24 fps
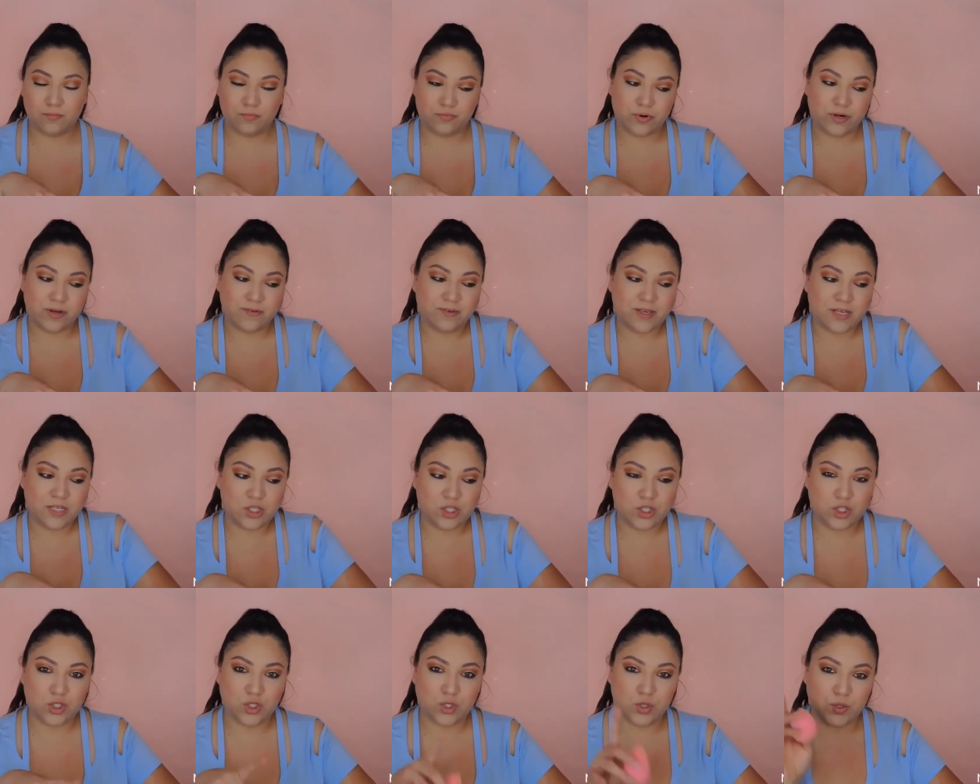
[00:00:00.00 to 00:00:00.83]

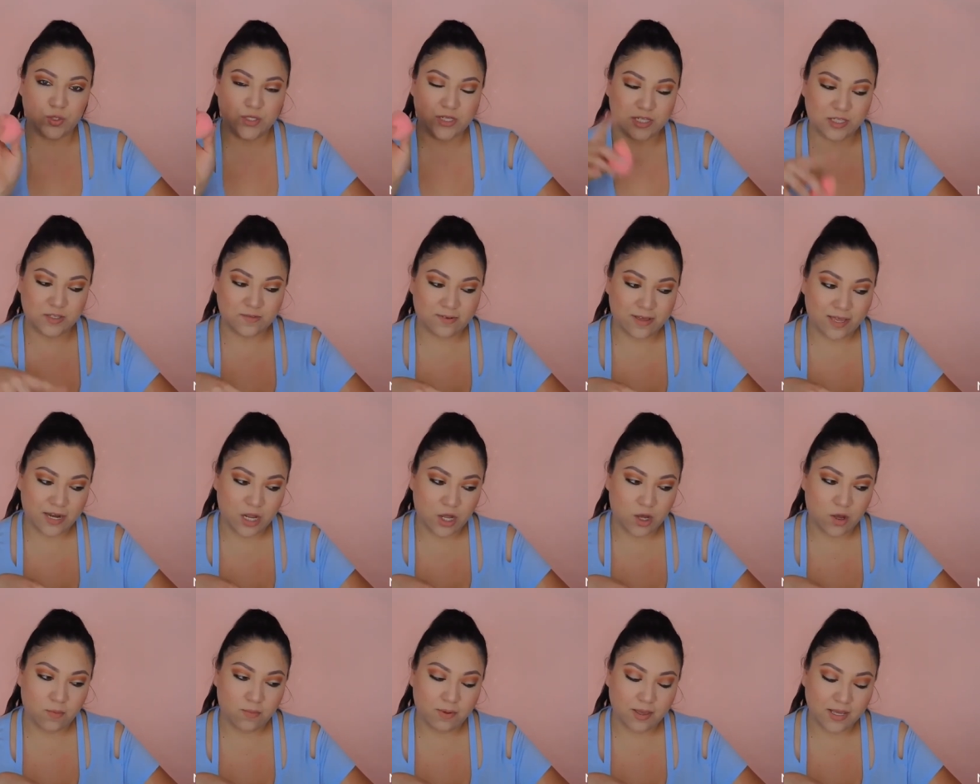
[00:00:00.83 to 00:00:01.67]
previous to this
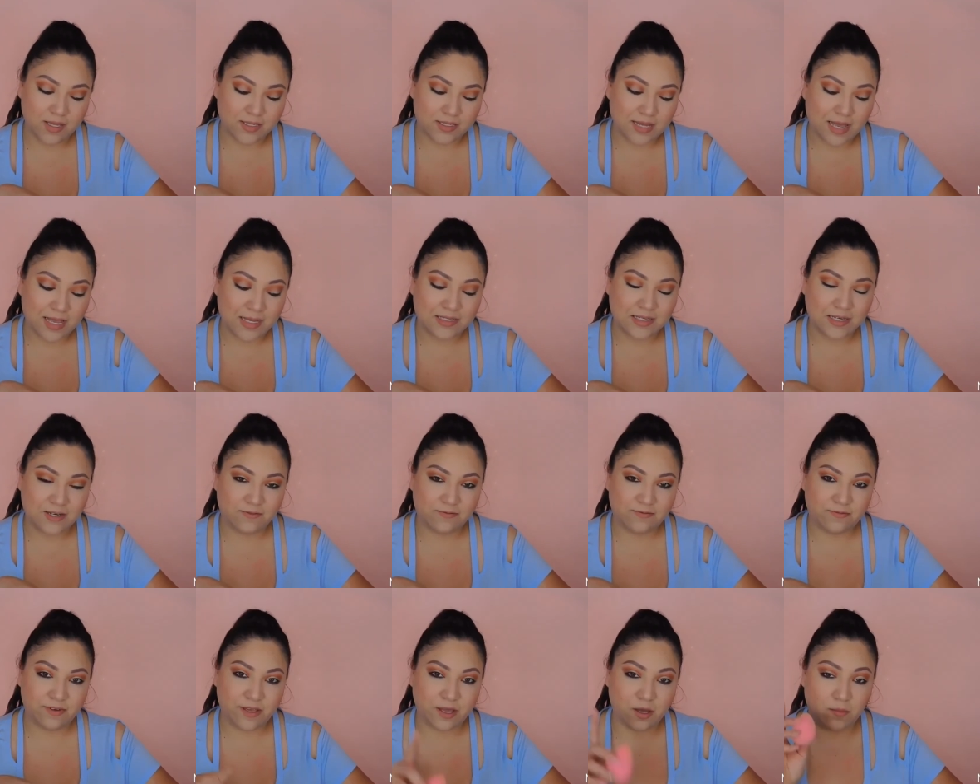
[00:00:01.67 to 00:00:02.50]
video because I did
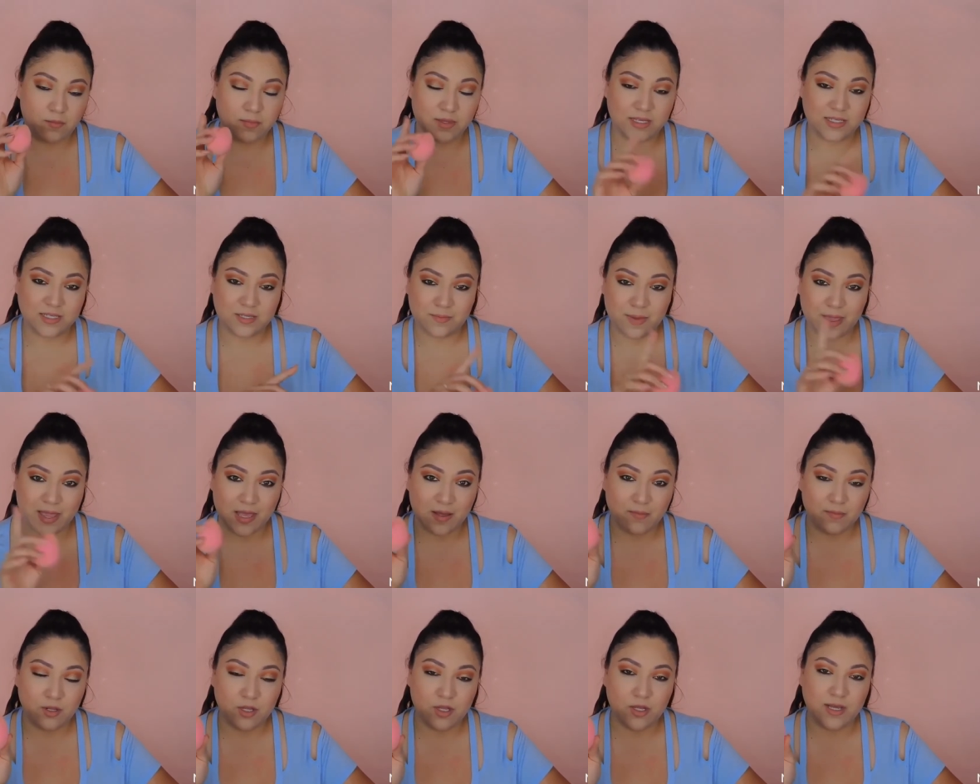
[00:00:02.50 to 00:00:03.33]
film this
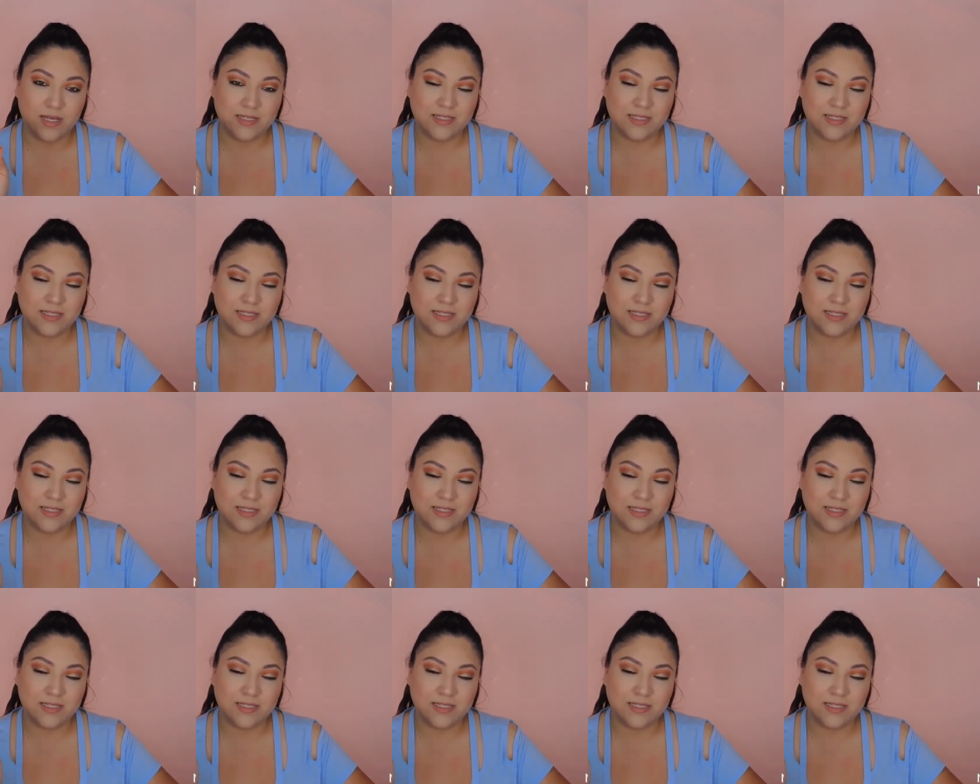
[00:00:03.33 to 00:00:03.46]
makeup look.